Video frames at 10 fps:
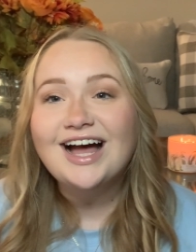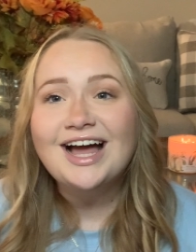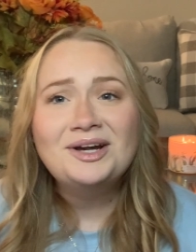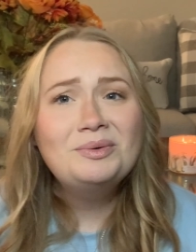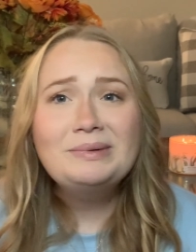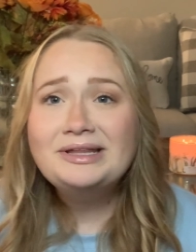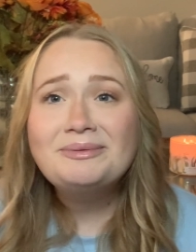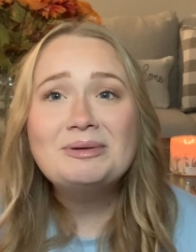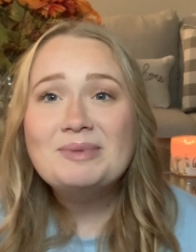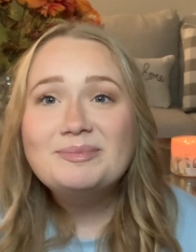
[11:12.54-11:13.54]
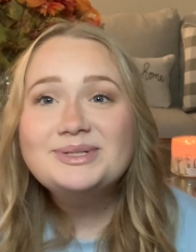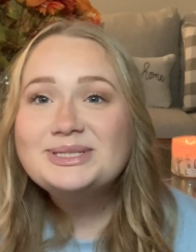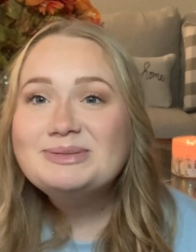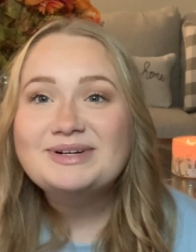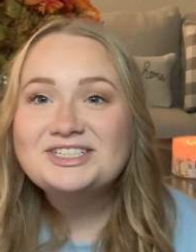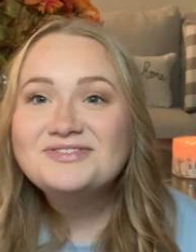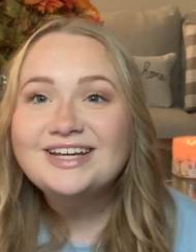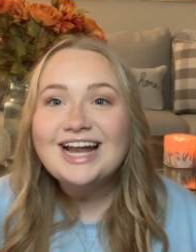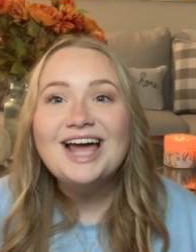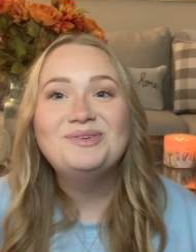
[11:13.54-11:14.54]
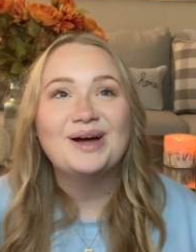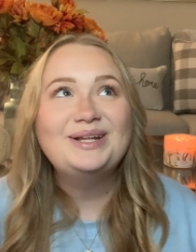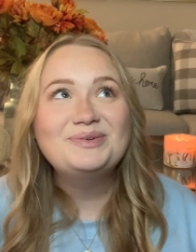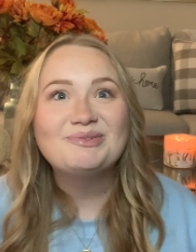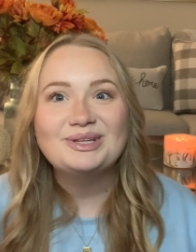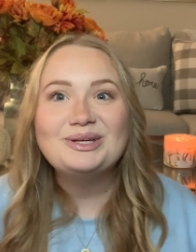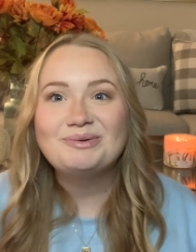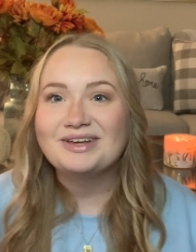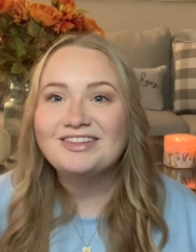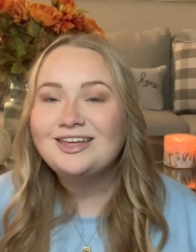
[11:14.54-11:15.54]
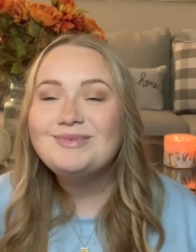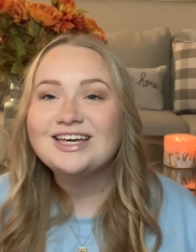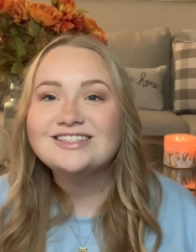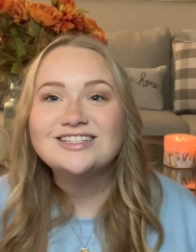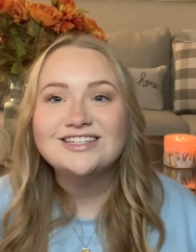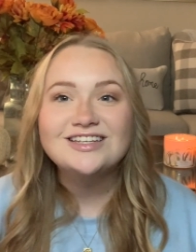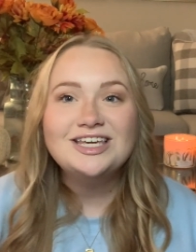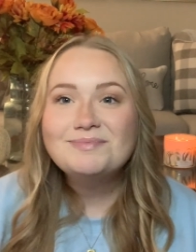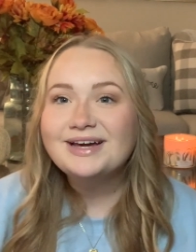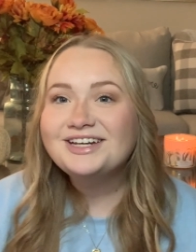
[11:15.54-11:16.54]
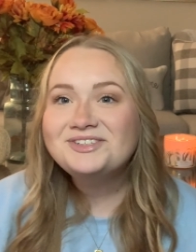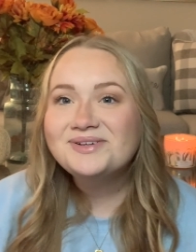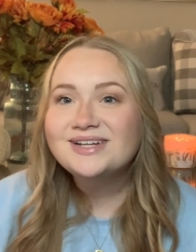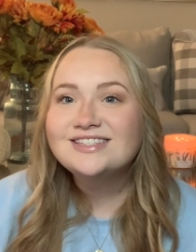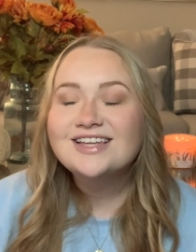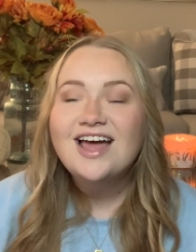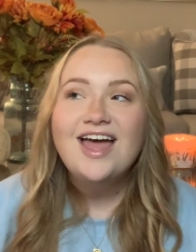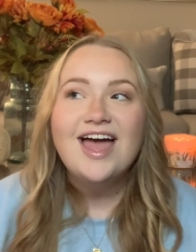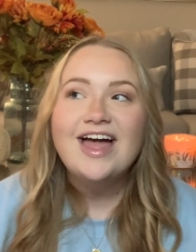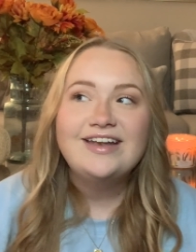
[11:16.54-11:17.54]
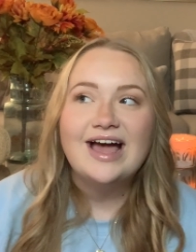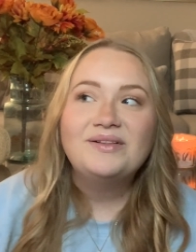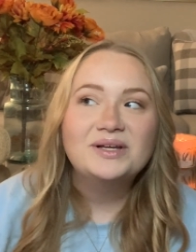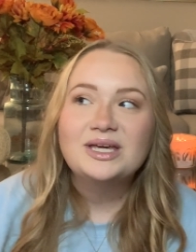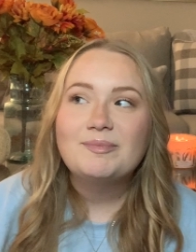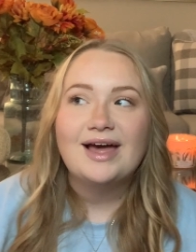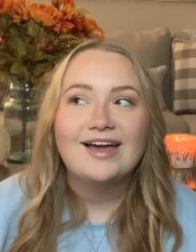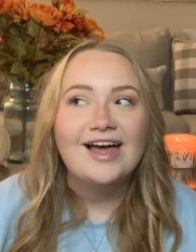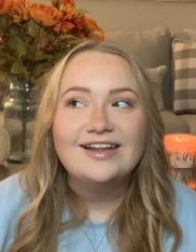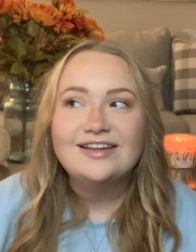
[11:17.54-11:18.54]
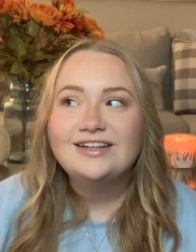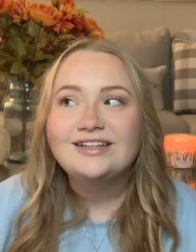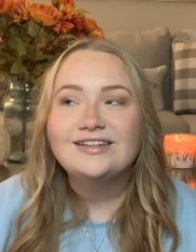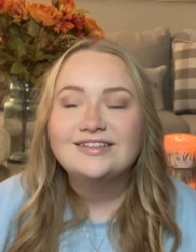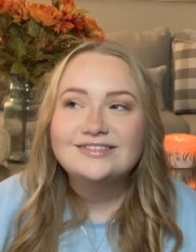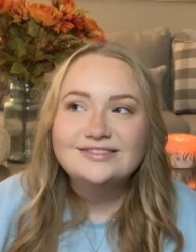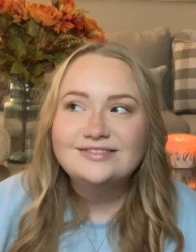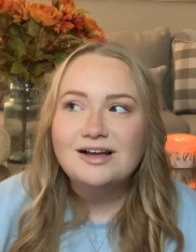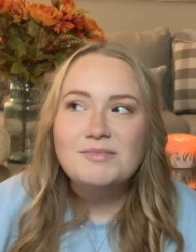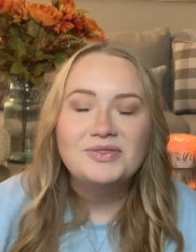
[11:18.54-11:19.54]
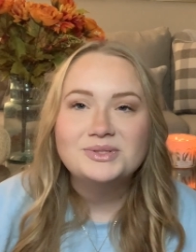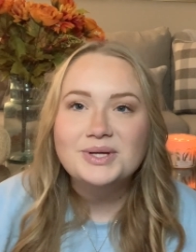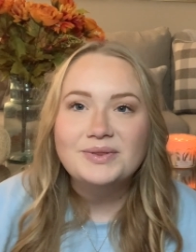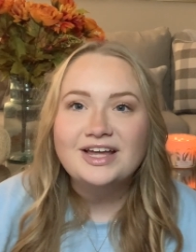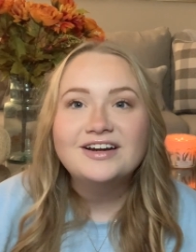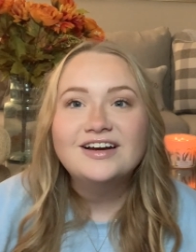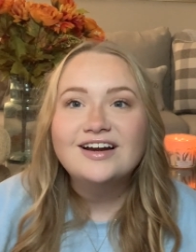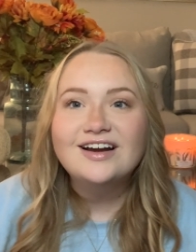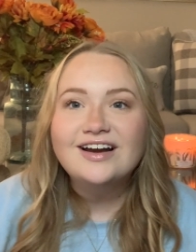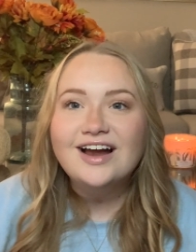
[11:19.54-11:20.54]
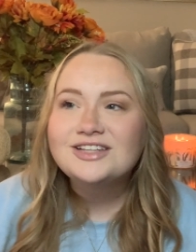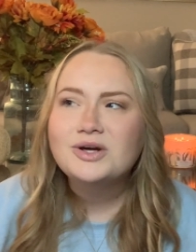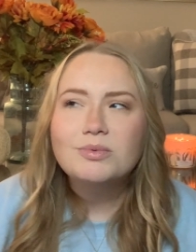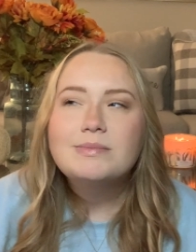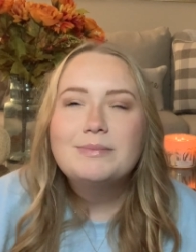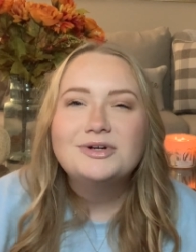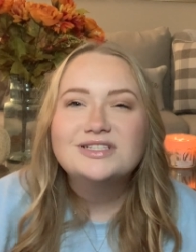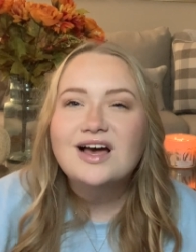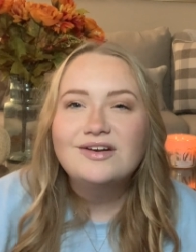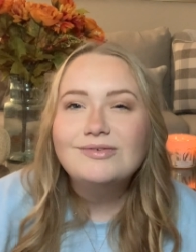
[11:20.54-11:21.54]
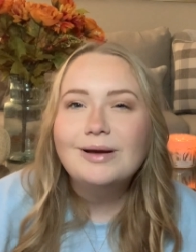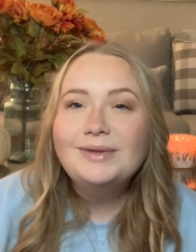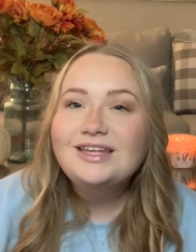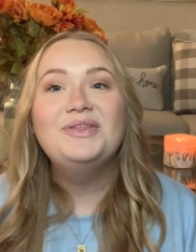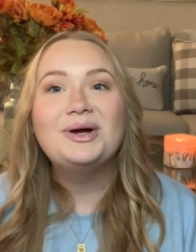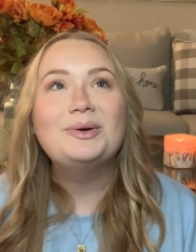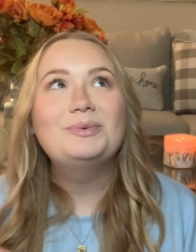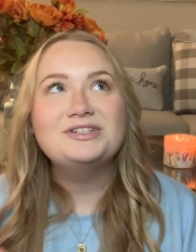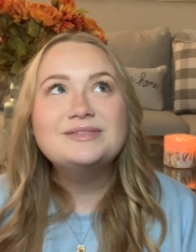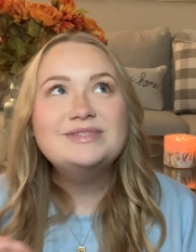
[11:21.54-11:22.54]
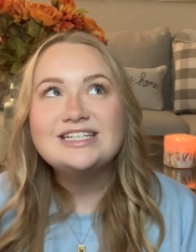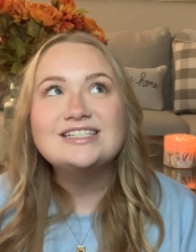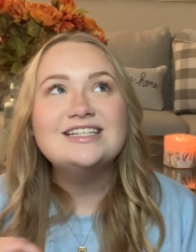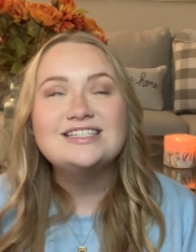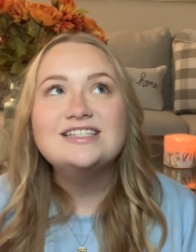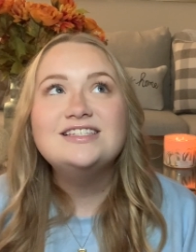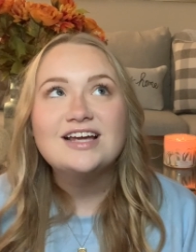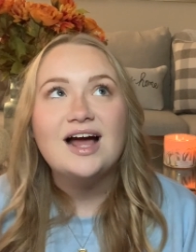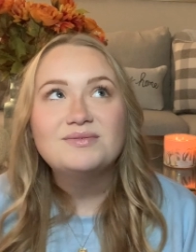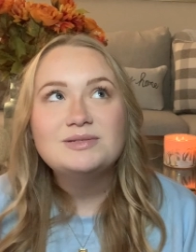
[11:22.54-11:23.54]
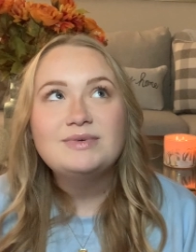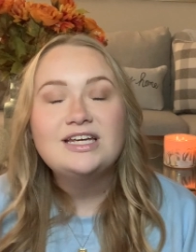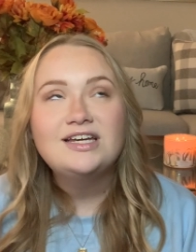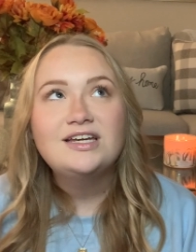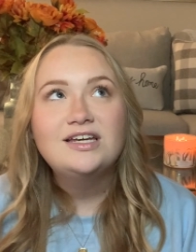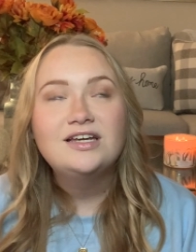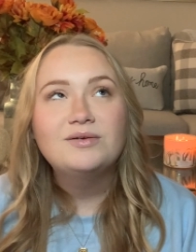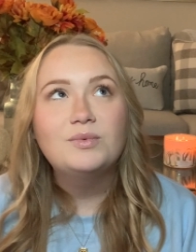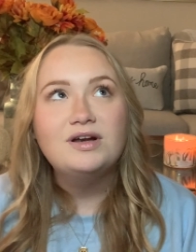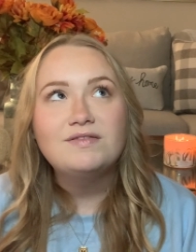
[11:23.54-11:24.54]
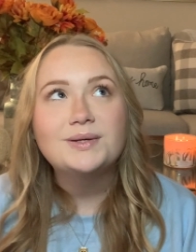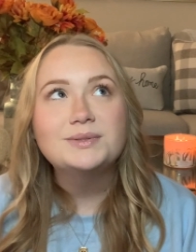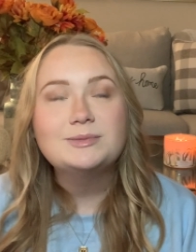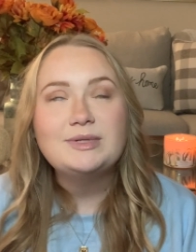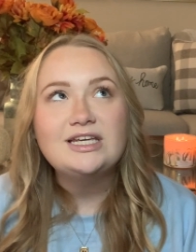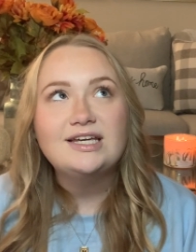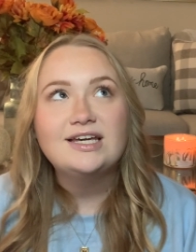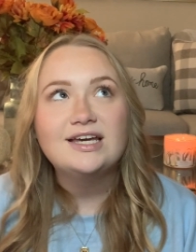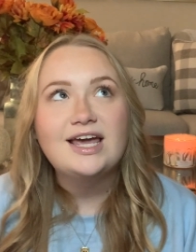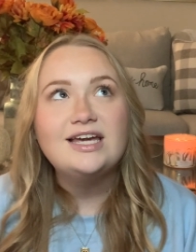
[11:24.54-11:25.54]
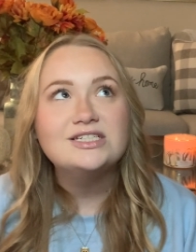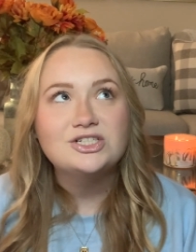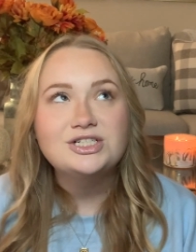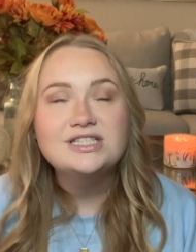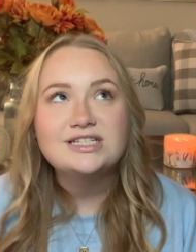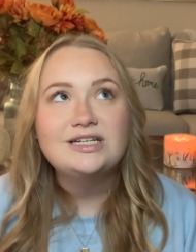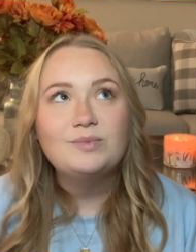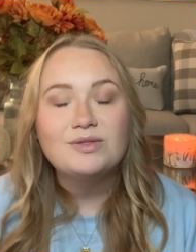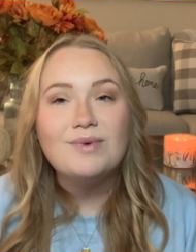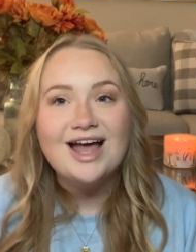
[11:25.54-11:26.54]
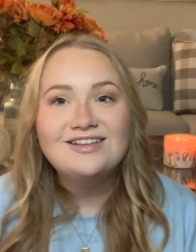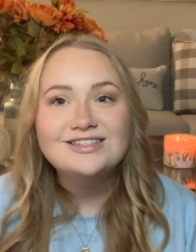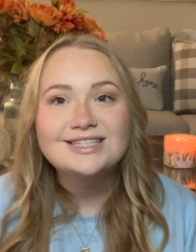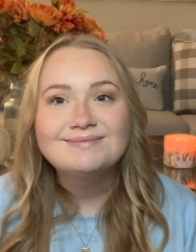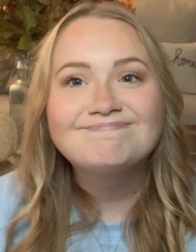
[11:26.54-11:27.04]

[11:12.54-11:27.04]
I don't really remember too much of it. I read it really quickly because it did keep my interest, and now looking back at it a month or so later, I don't remember a ton from it. There were some scenes that did stick out to me, one of those being a certain scene with rats.